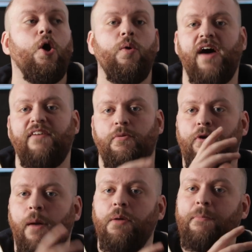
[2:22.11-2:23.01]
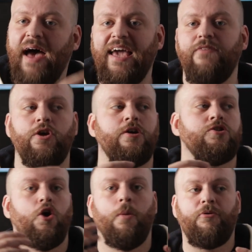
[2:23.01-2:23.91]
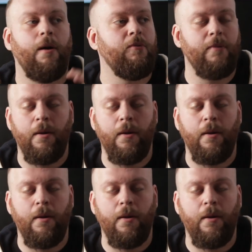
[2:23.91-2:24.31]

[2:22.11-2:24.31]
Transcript: with either problem behaviors or problem